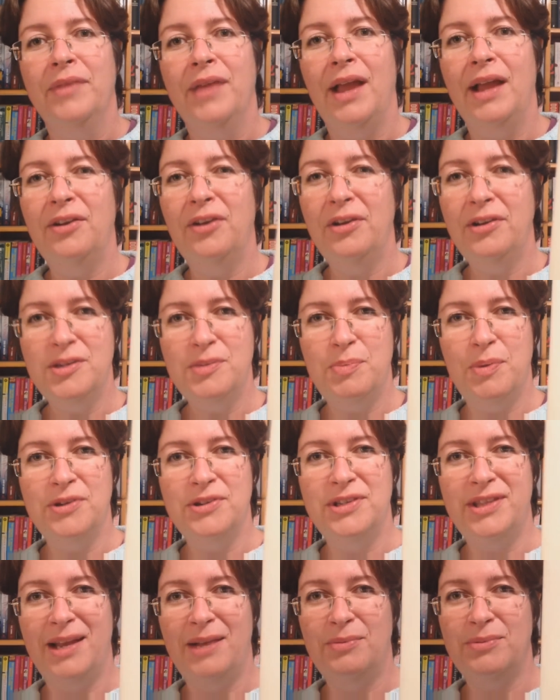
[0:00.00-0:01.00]
I don't
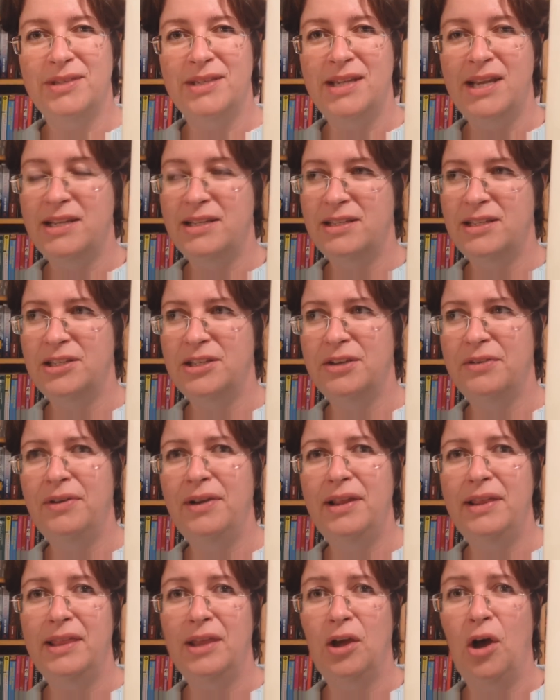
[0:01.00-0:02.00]
suppose that was
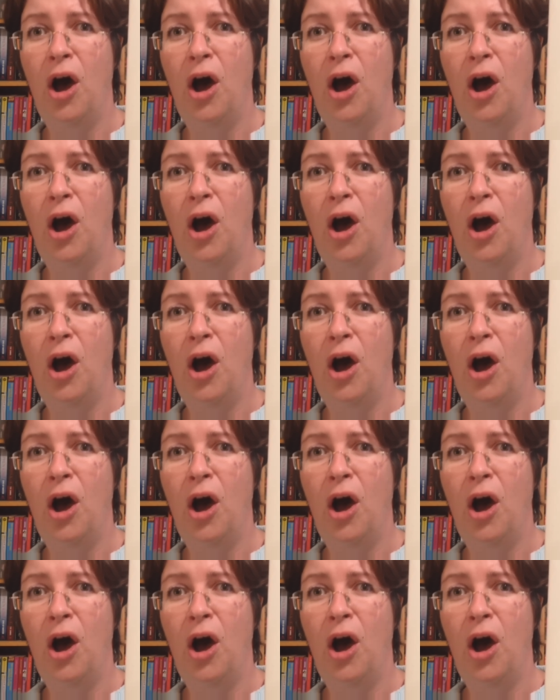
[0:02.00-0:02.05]
necessarily the